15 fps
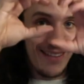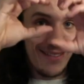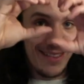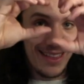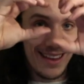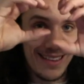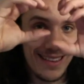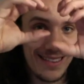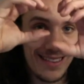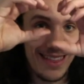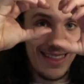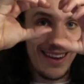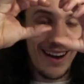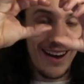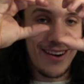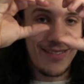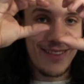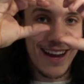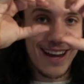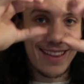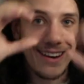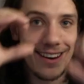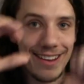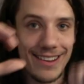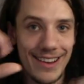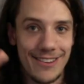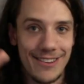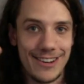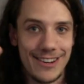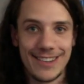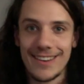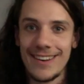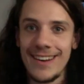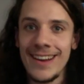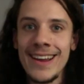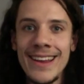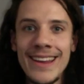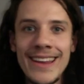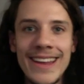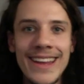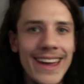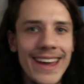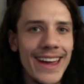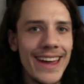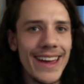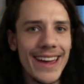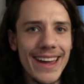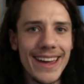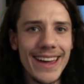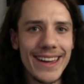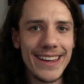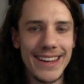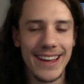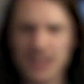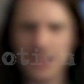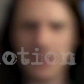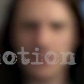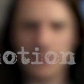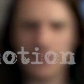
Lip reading: Everything is narrow back there, and then you just go, hey!